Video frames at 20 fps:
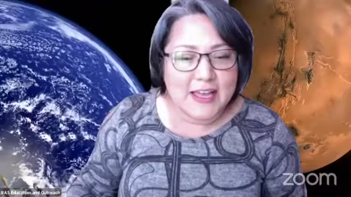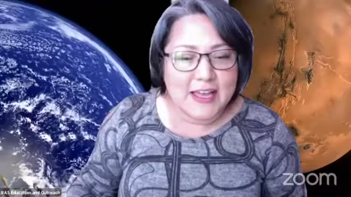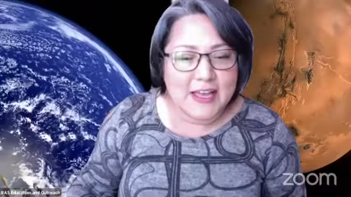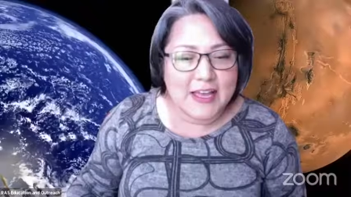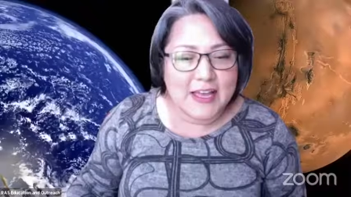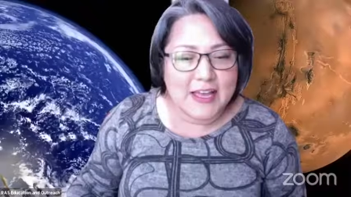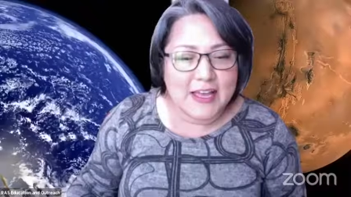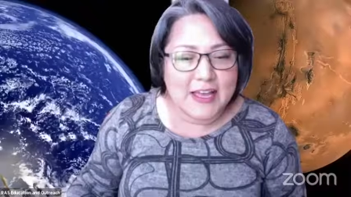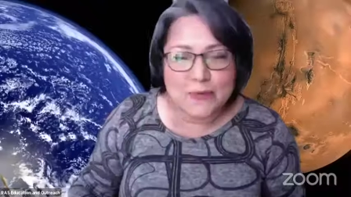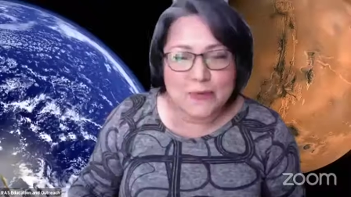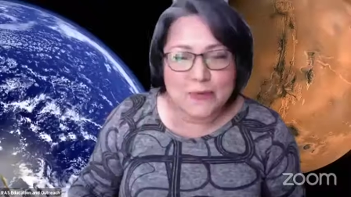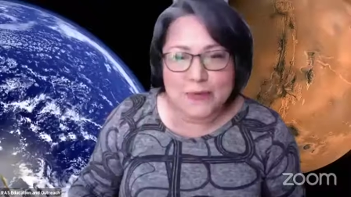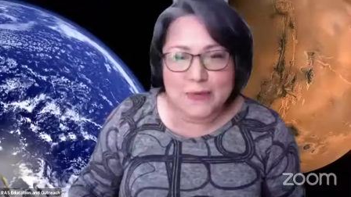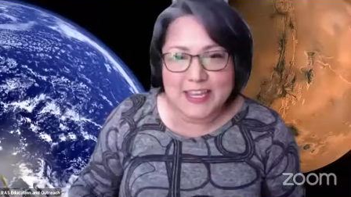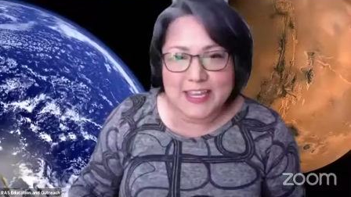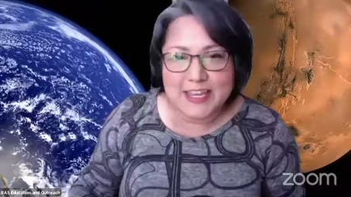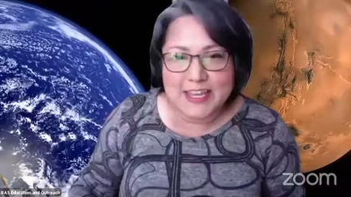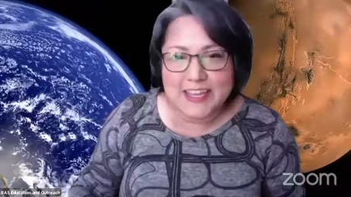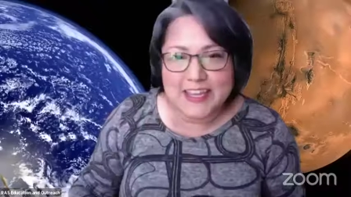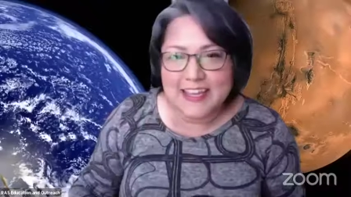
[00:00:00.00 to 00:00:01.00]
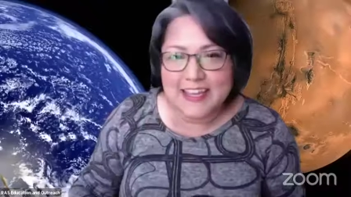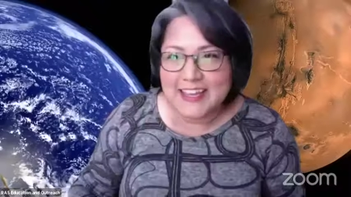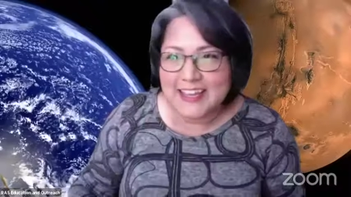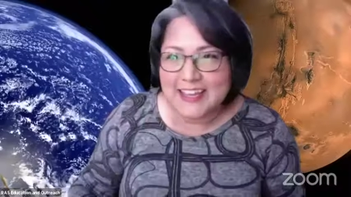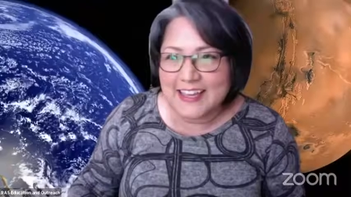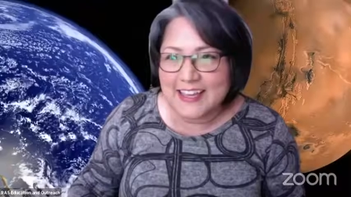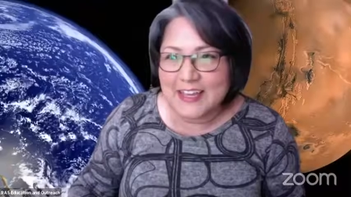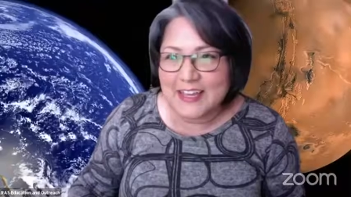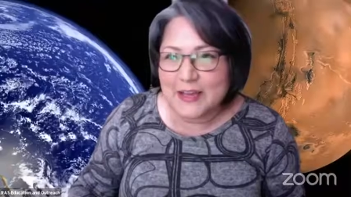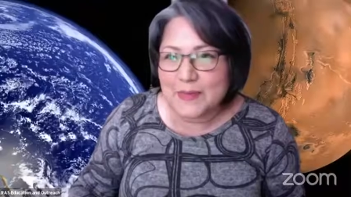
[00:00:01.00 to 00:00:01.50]
we
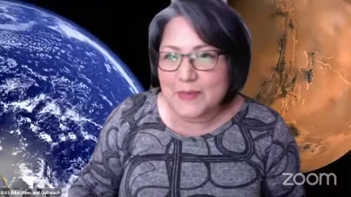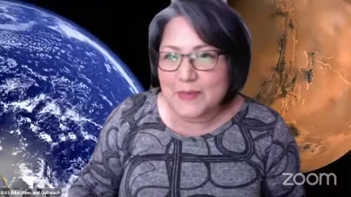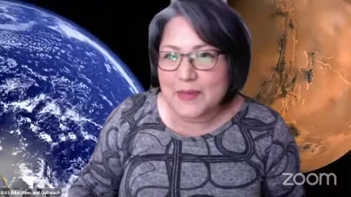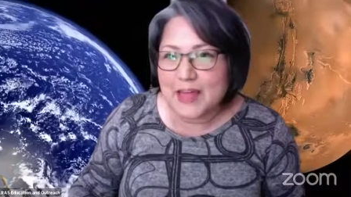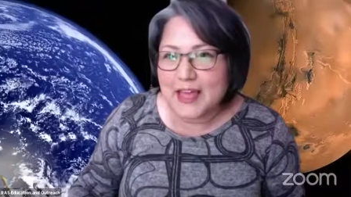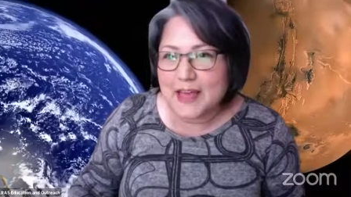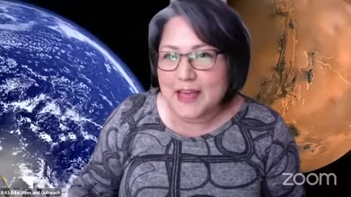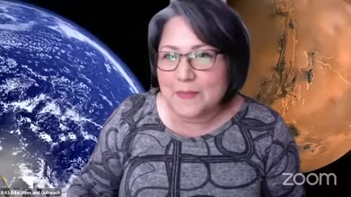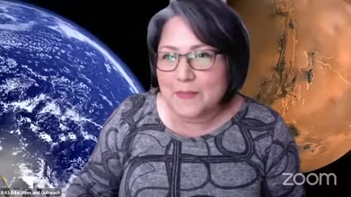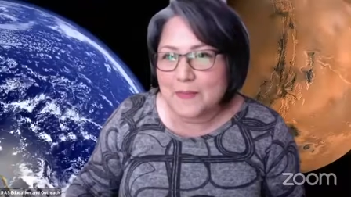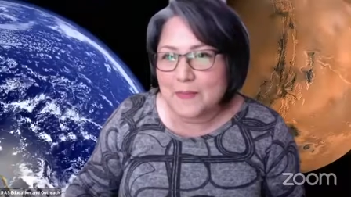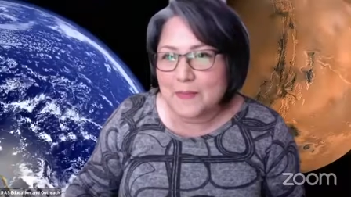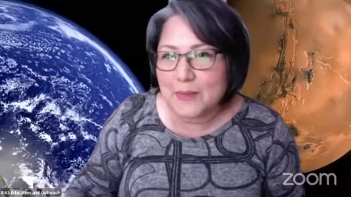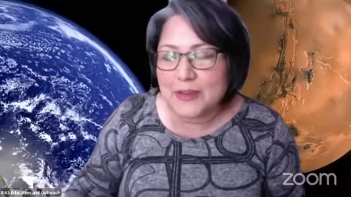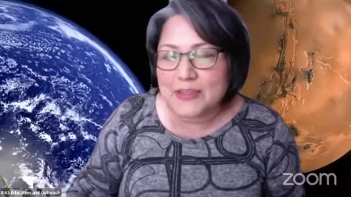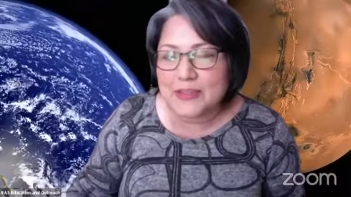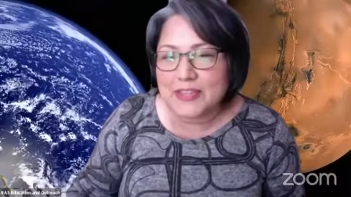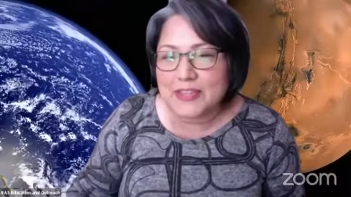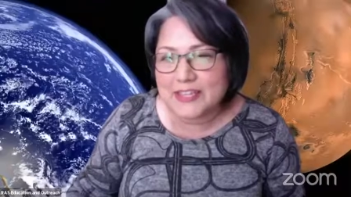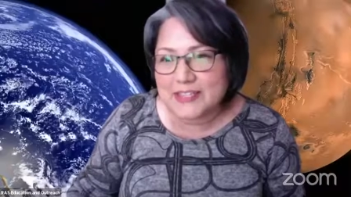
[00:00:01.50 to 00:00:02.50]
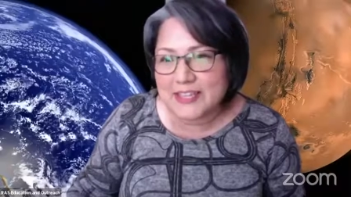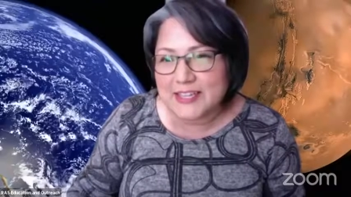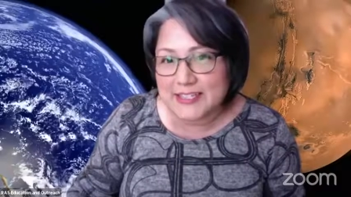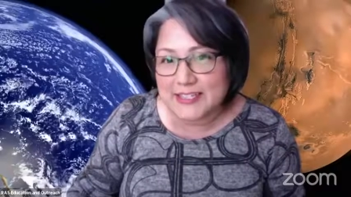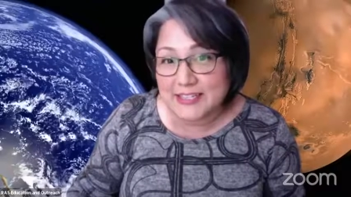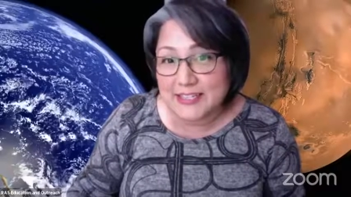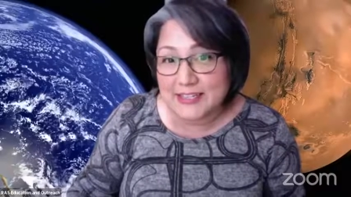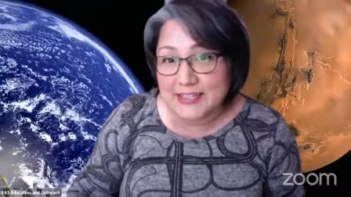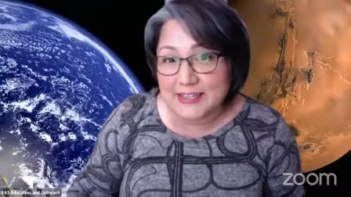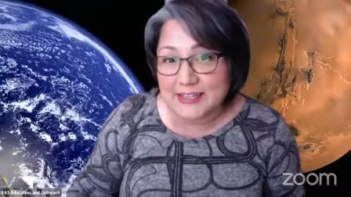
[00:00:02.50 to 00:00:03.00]
put this as
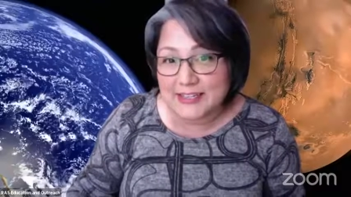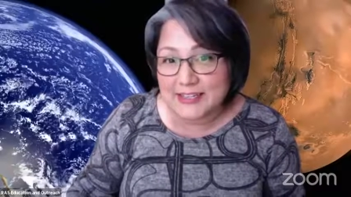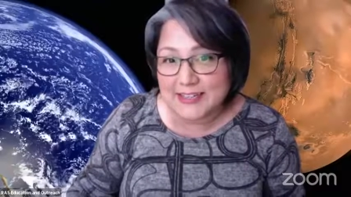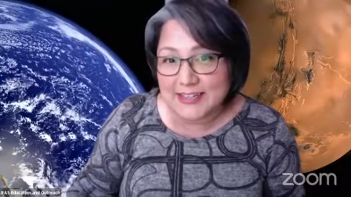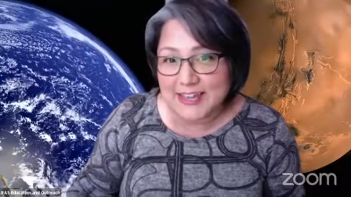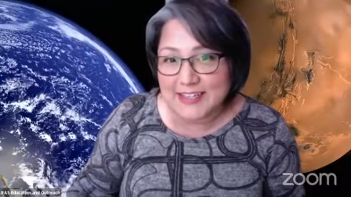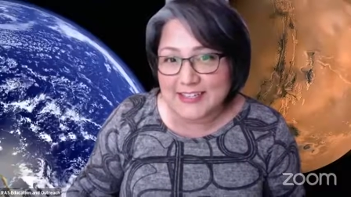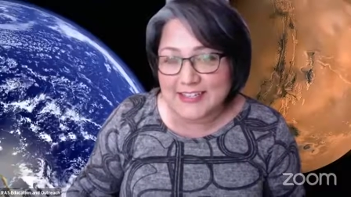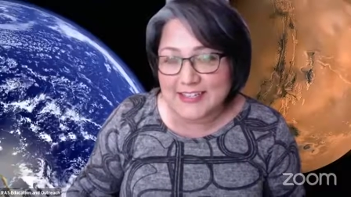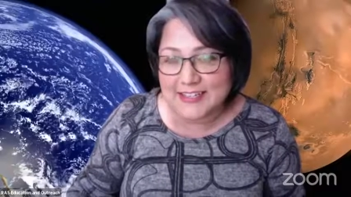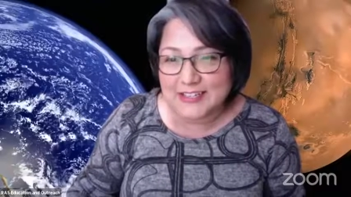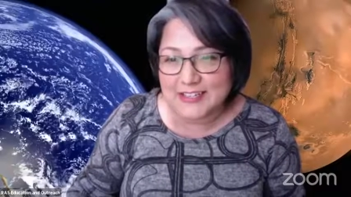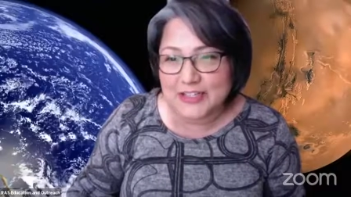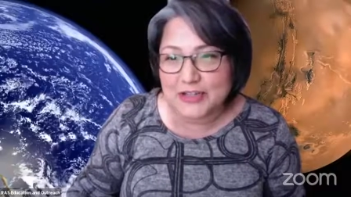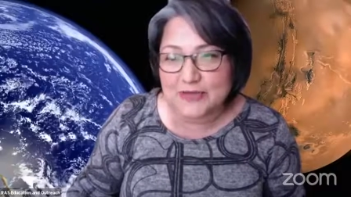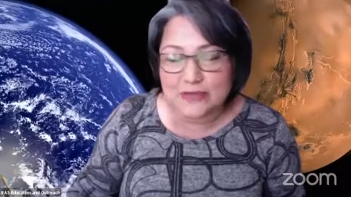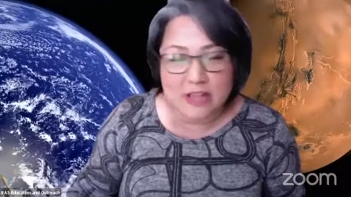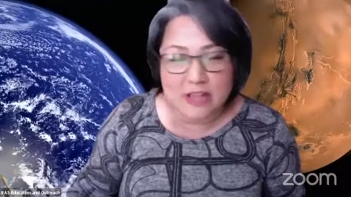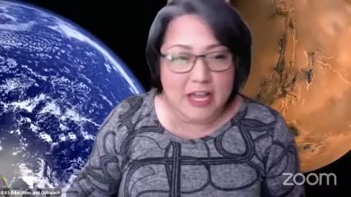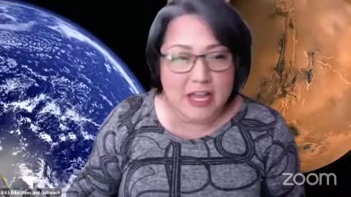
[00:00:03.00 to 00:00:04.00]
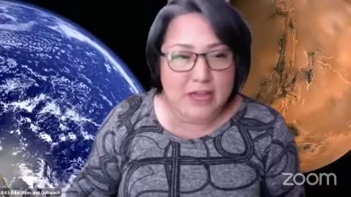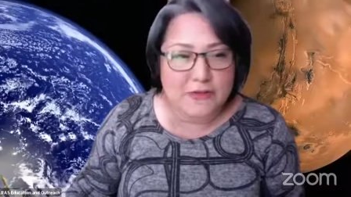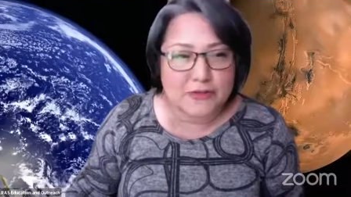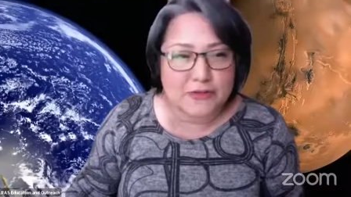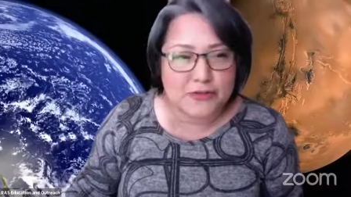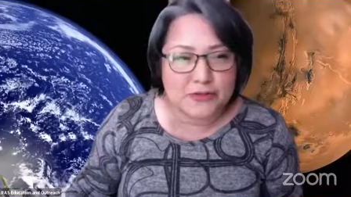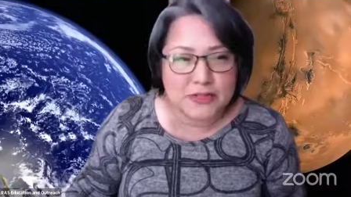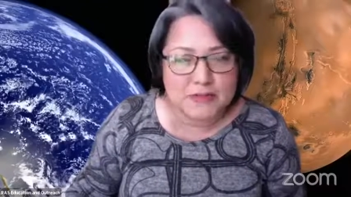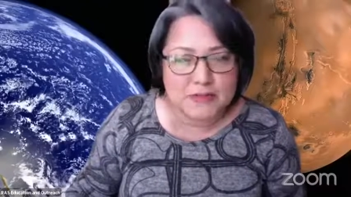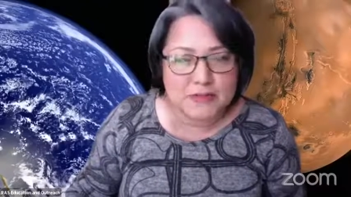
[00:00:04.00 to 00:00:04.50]
a live
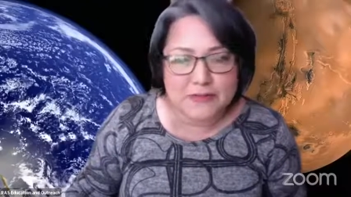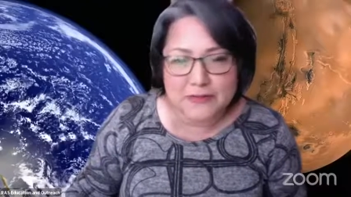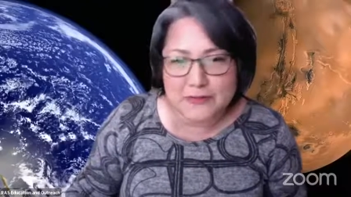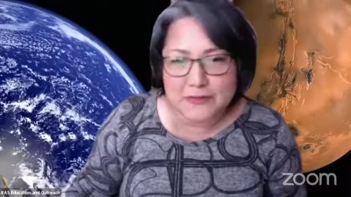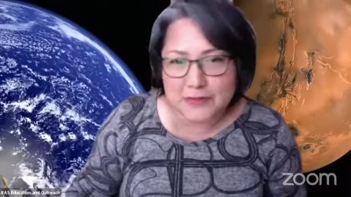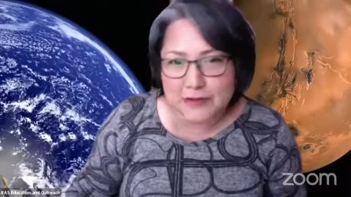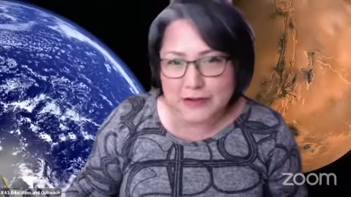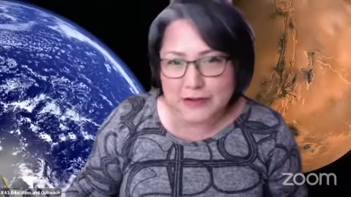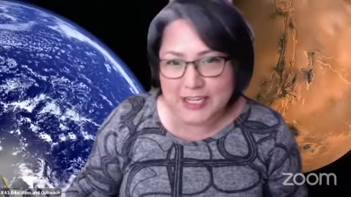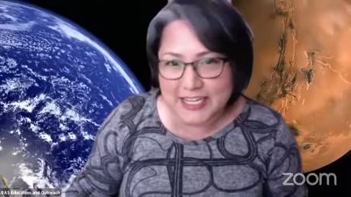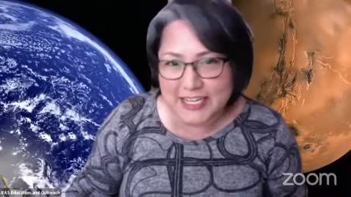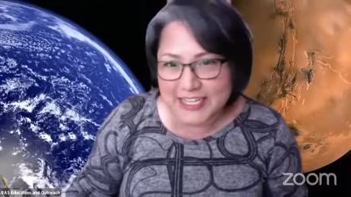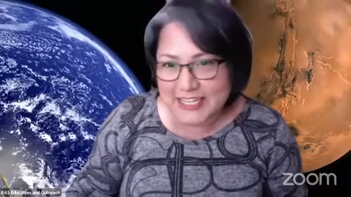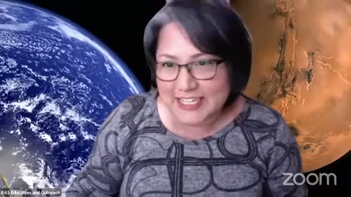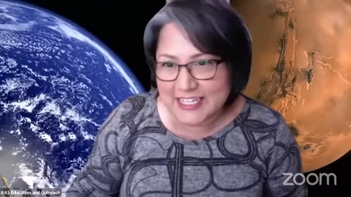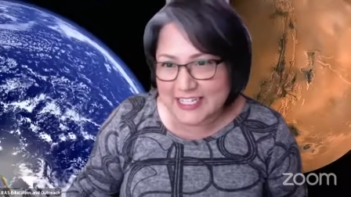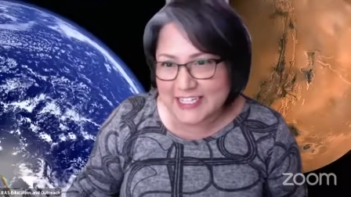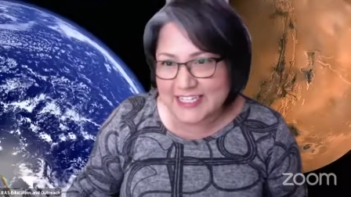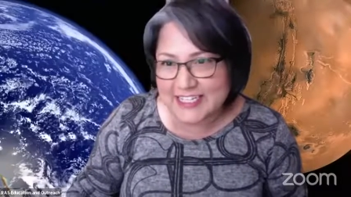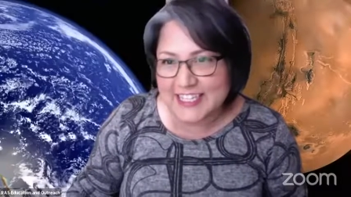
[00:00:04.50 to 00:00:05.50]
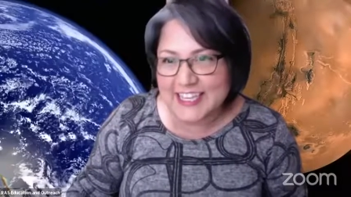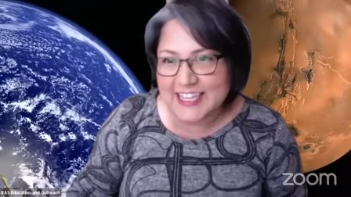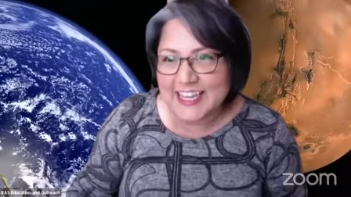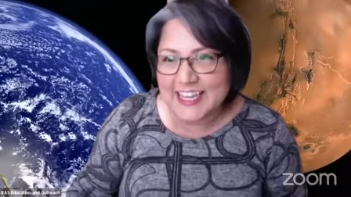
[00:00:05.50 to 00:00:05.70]
stream for kids.